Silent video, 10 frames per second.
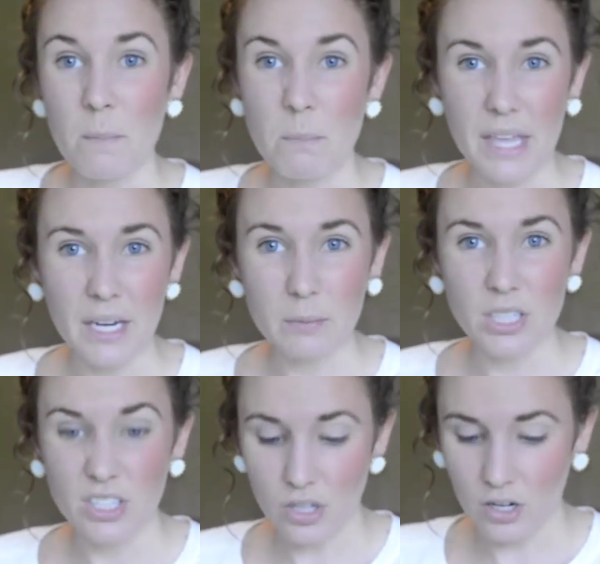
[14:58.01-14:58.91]
medium
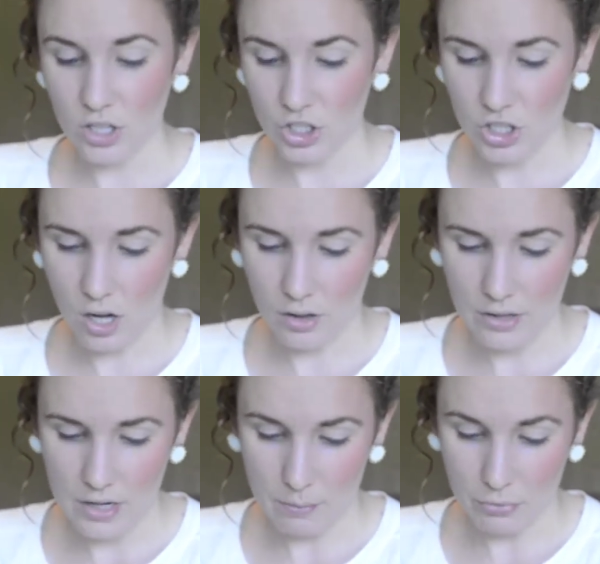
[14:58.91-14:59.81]
to dark
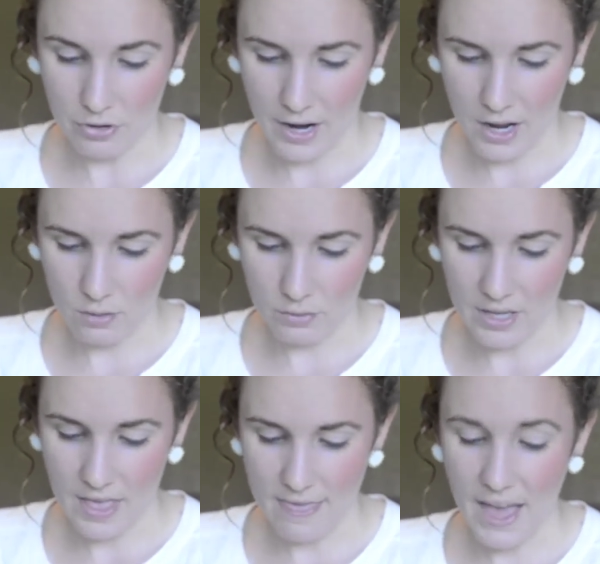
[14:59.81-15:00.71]
chocolatey brown,
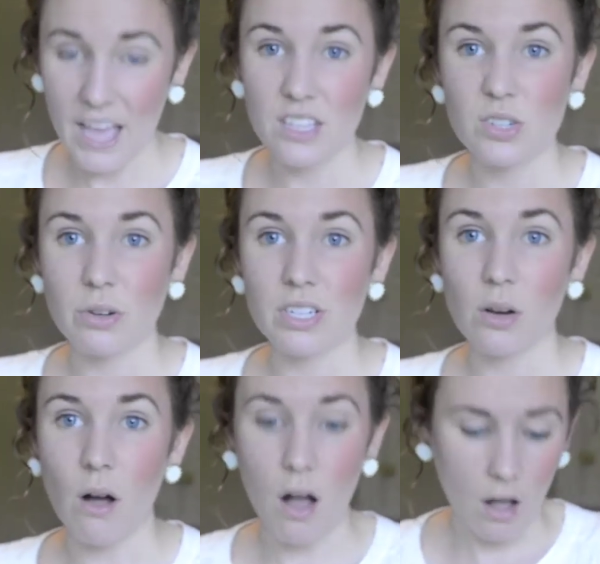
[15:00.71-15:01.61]
and that is going to
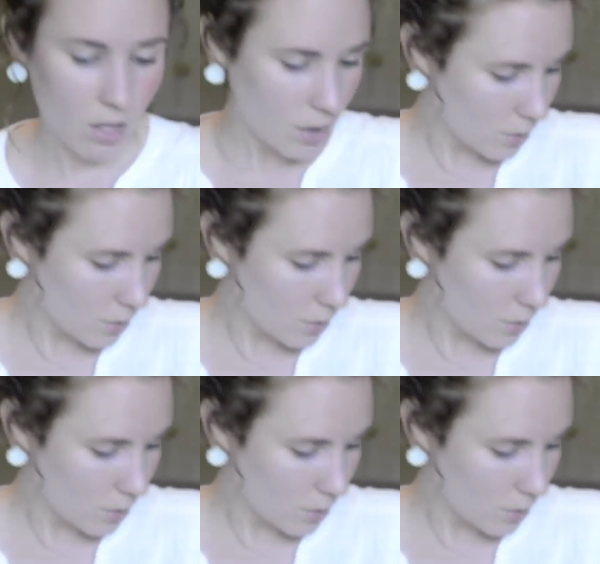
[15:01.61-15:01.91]
go all